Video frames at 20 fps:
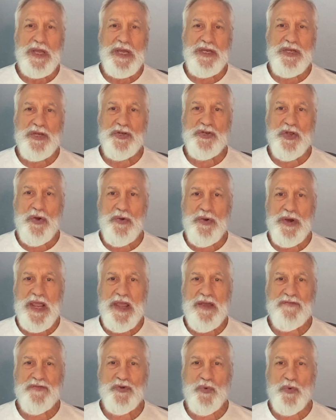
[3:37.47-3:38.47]
and you don't
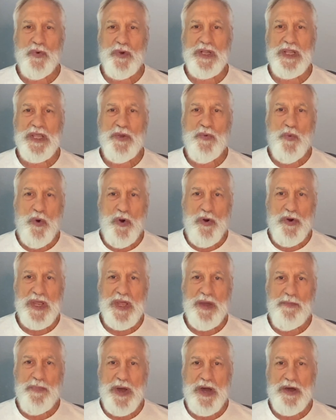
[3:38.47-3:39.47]
have to really worry
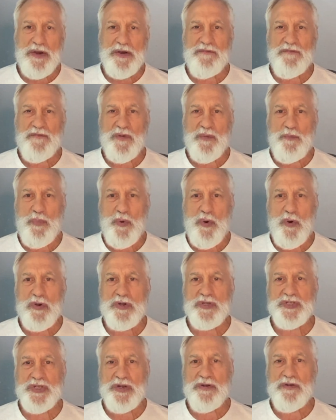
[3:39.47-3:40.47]
about it for
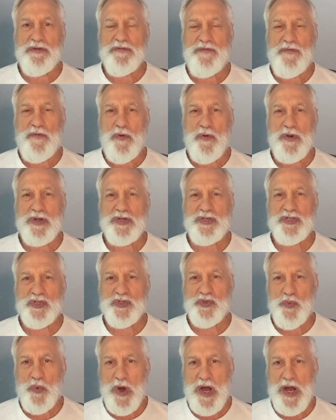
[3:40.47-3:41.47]
boards under 4
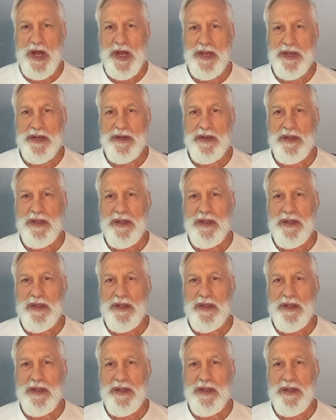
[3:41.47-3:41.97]
inches wide.